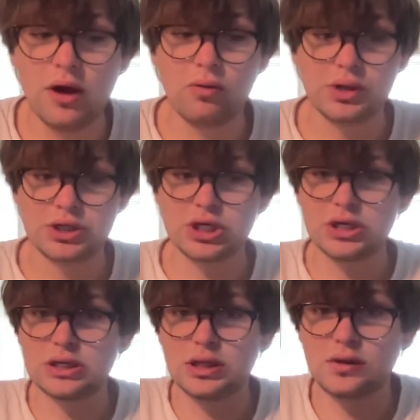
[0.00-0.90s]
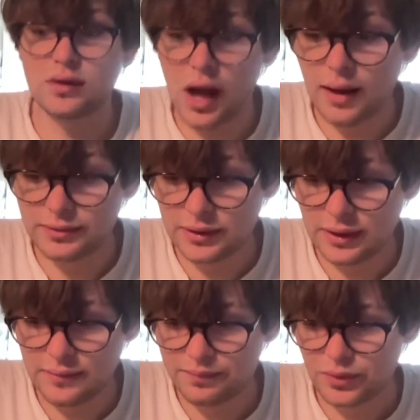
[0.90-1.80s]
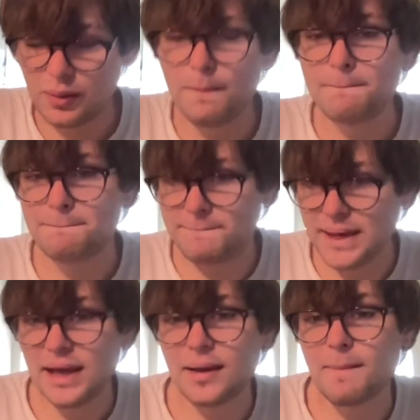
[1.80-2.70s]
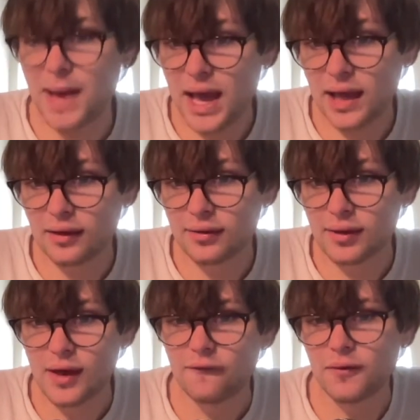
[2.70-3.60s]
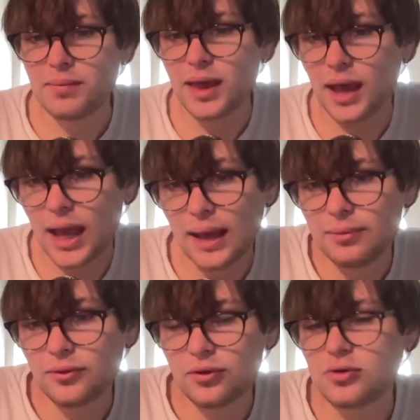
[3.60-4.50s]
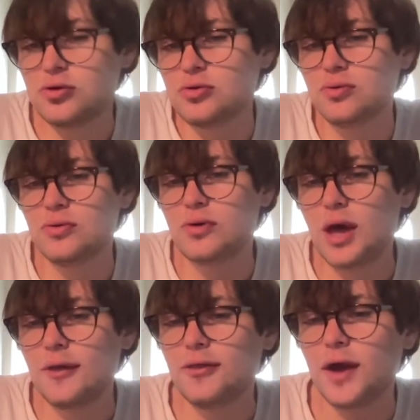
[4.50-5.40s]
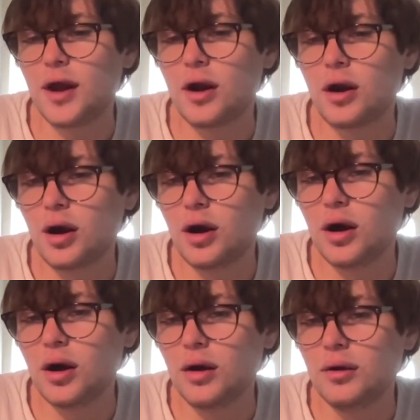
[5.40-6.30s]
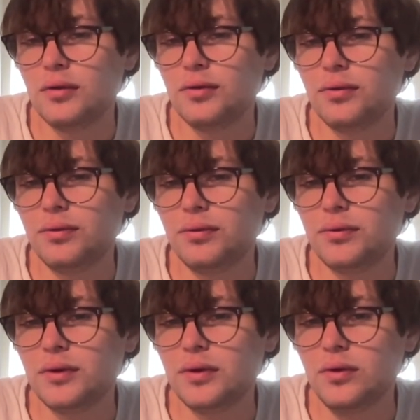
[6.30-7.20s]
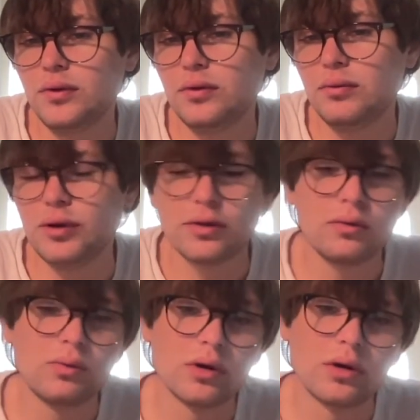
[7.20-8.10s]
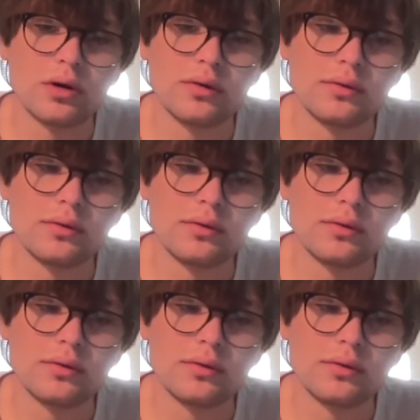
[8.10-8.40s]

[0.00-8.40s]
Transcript: which stopped big banks from being able to use their, what's the word?